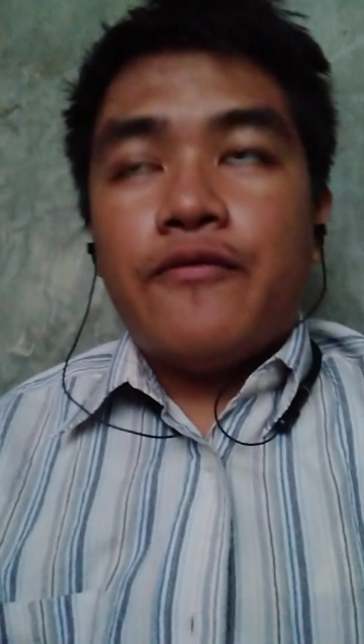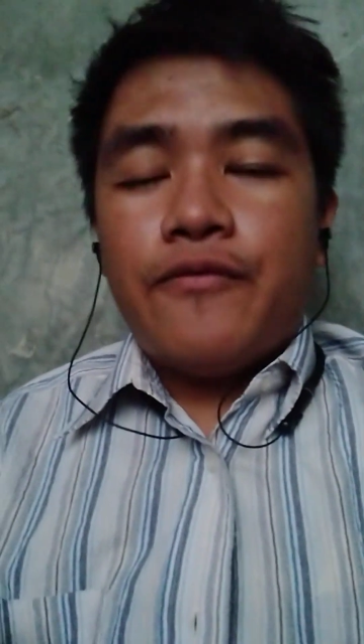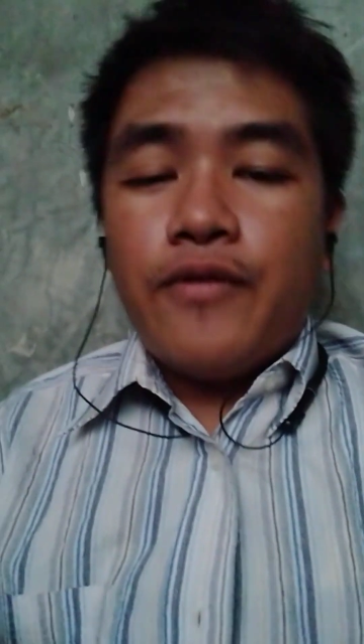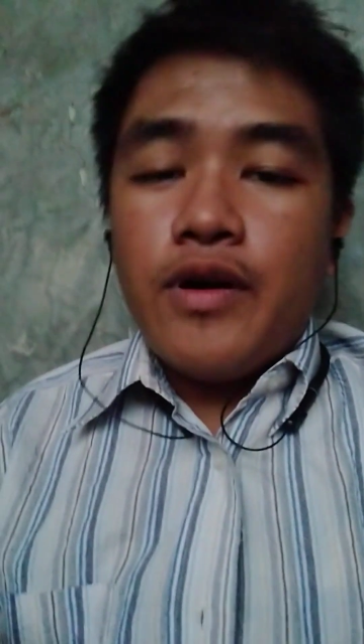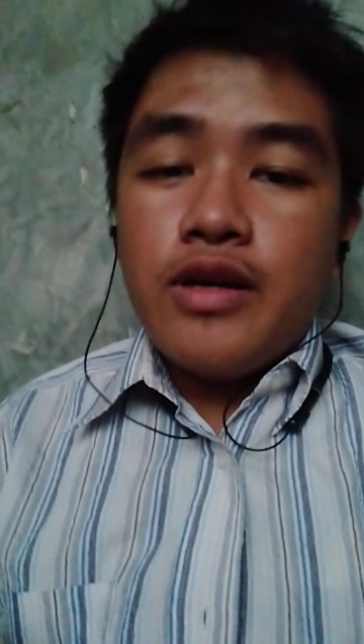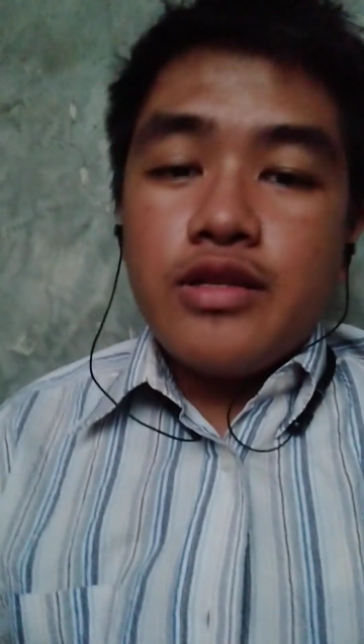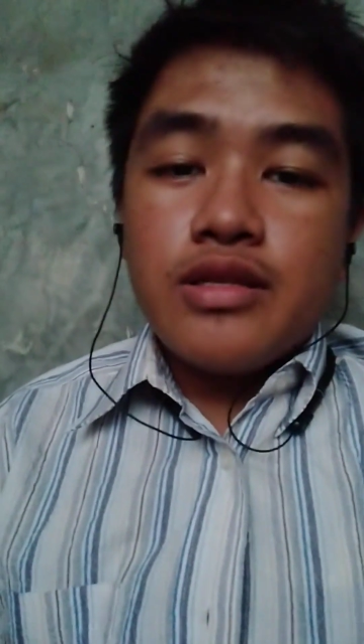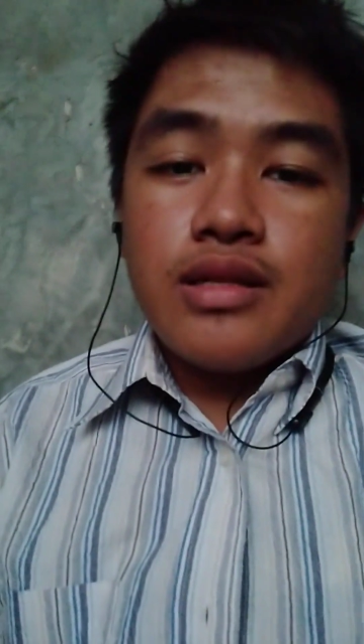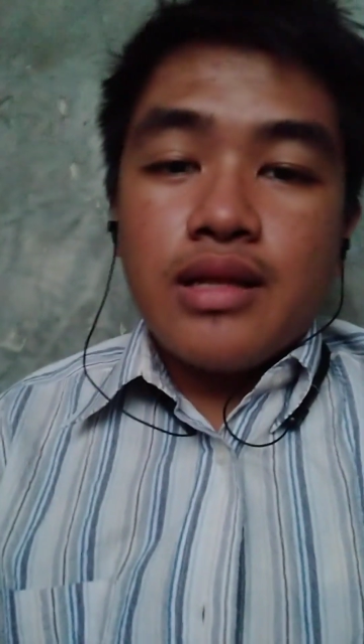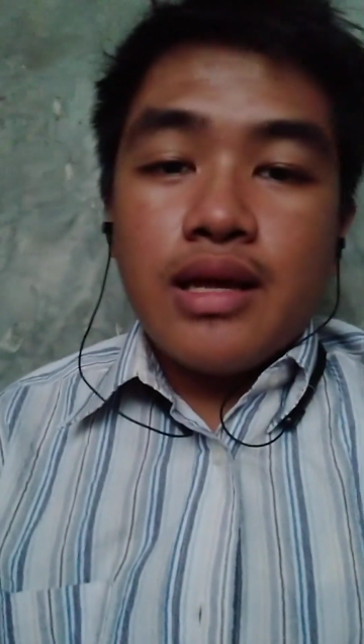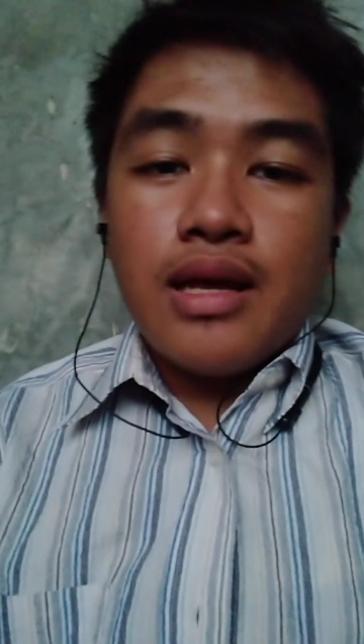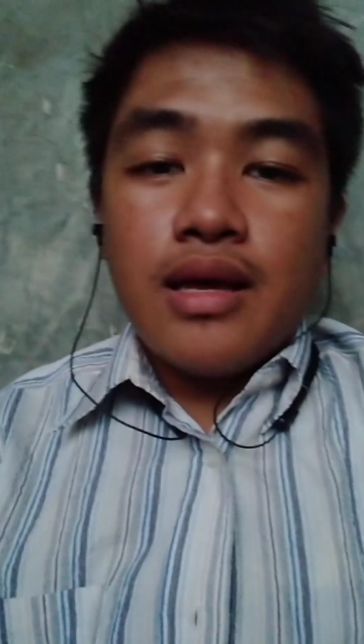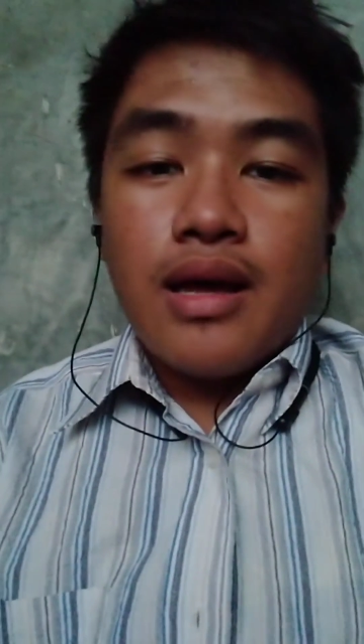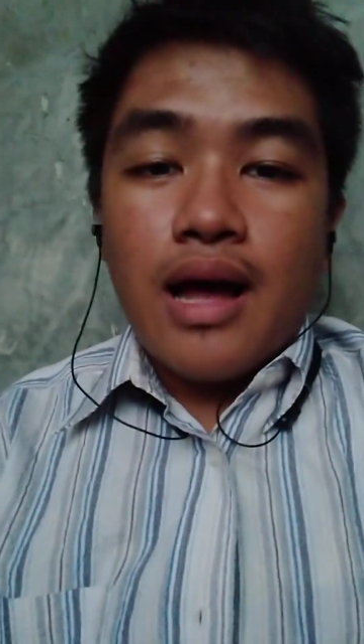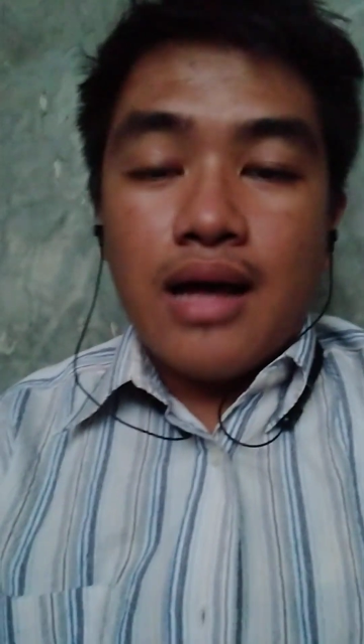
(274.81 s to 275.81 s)

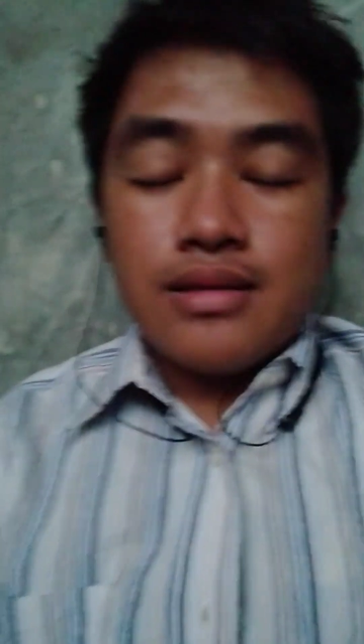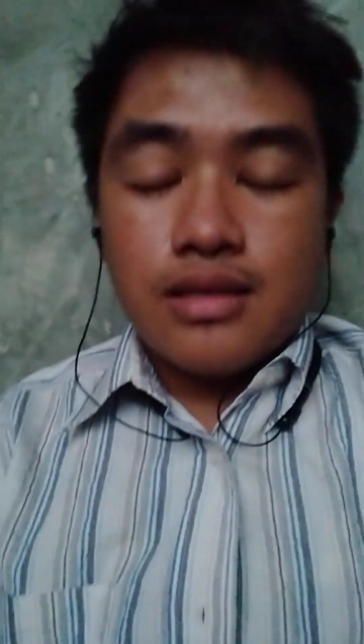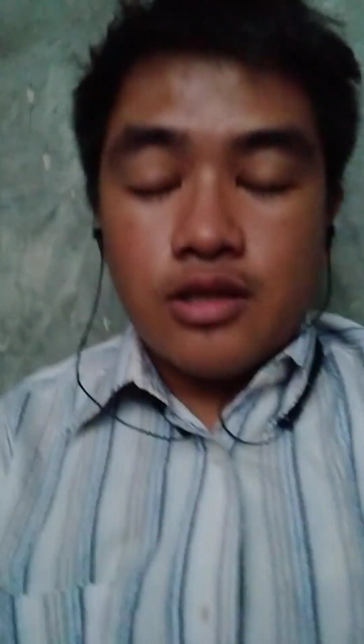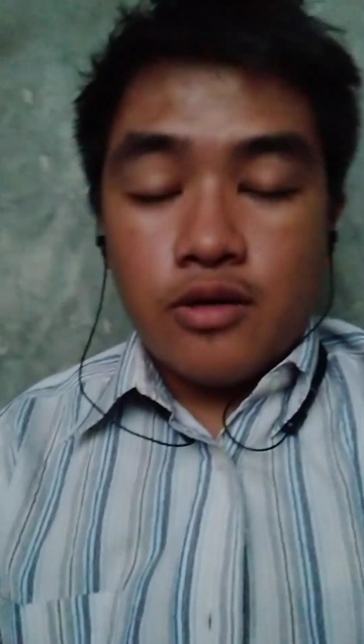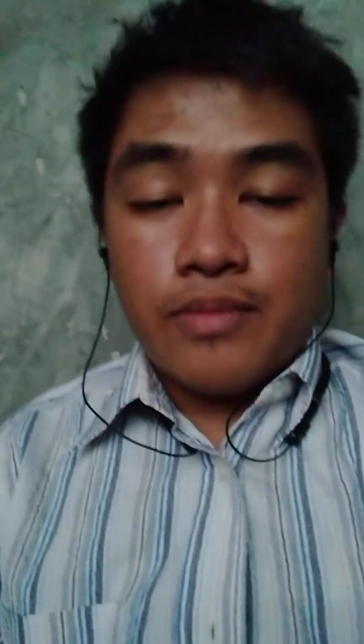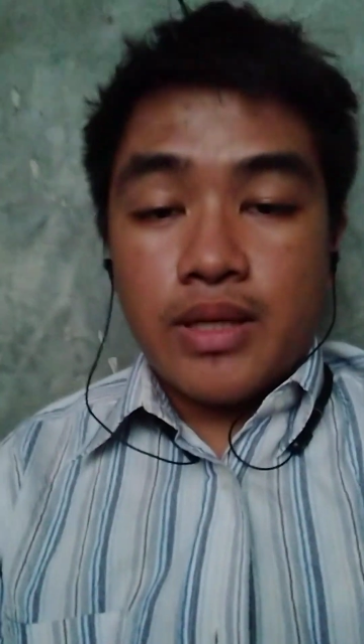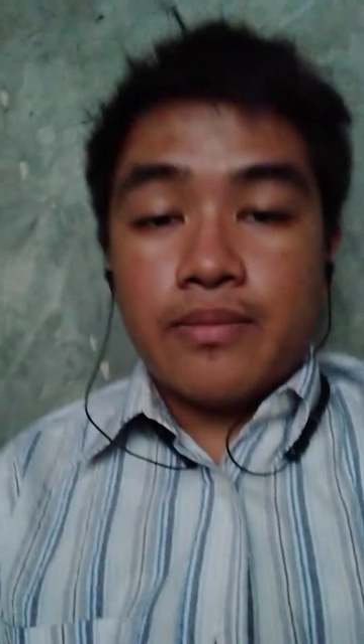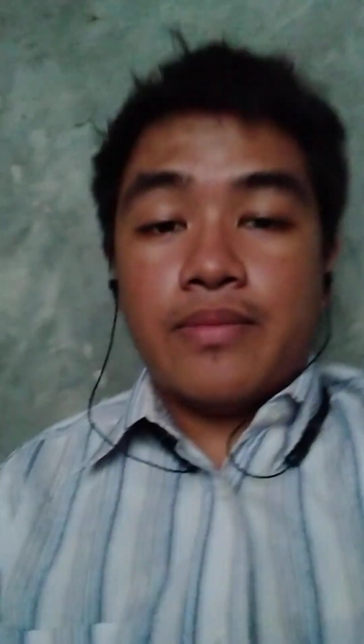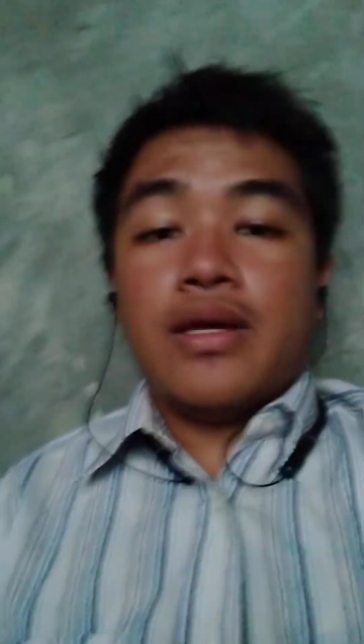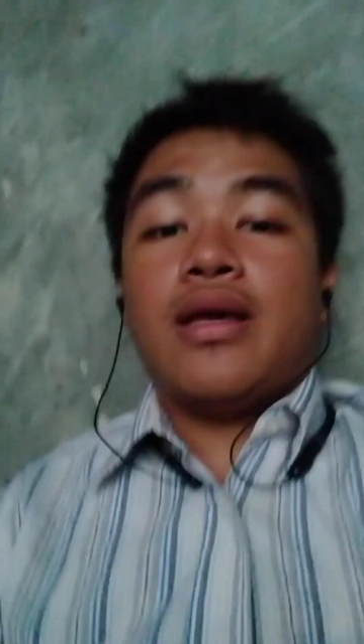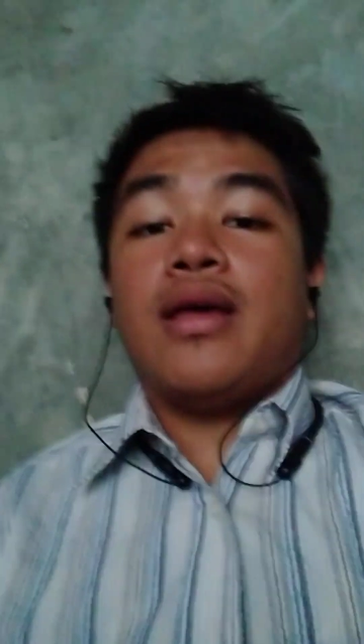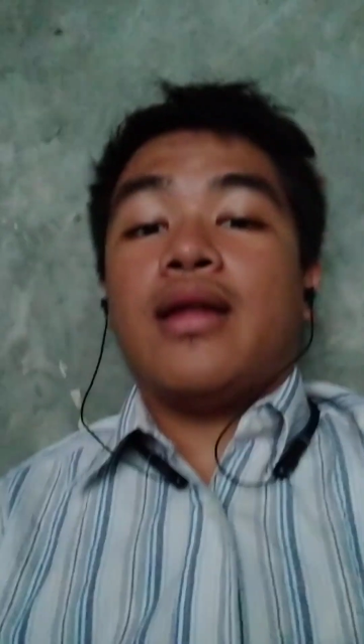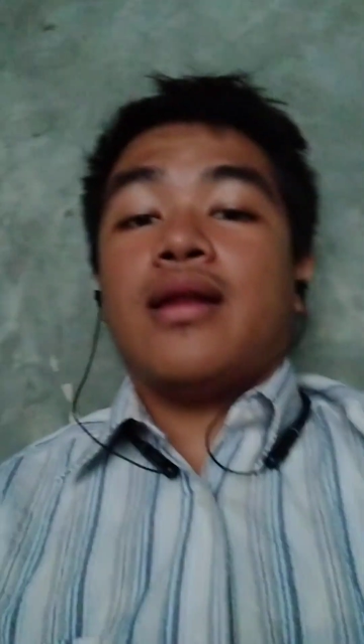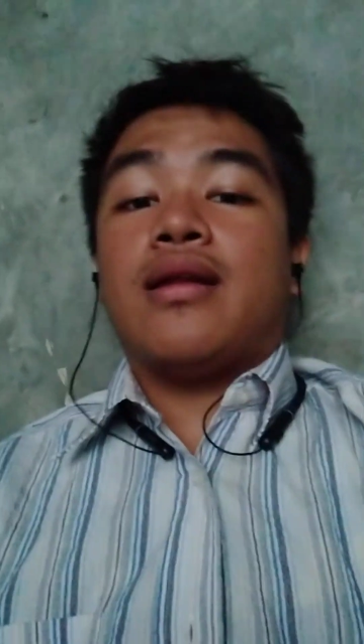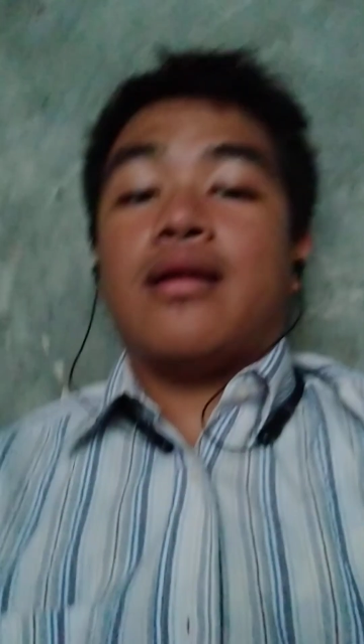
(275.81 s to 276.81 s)
firstly, as a human
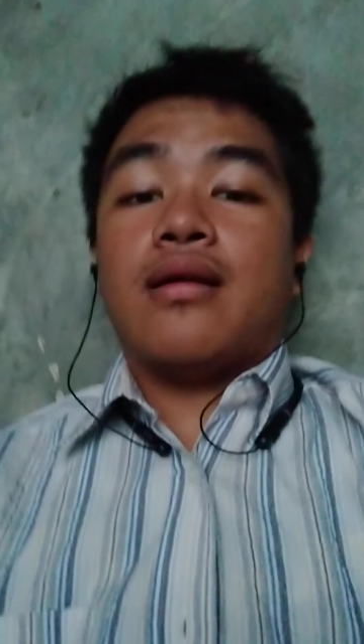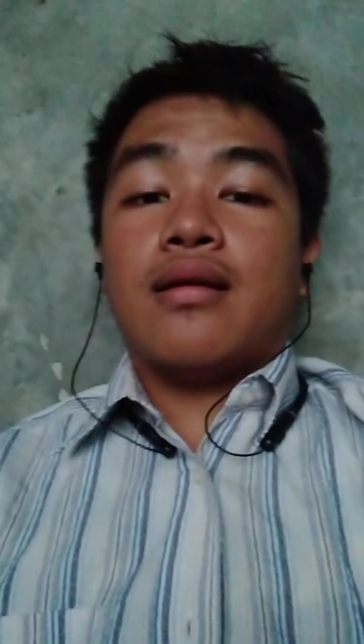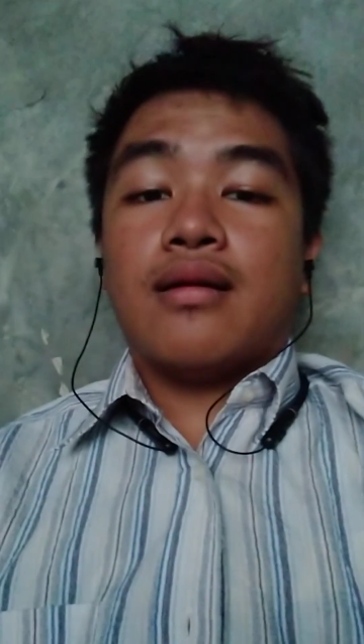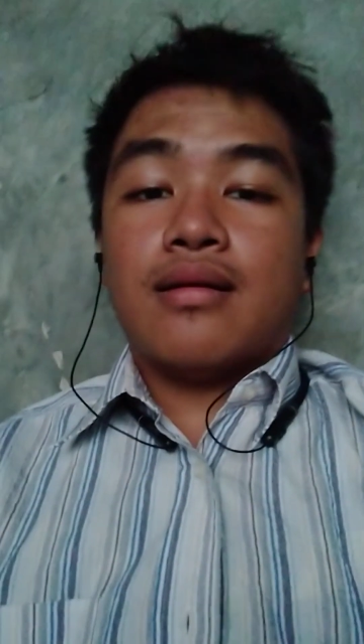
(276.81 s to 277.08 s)
being,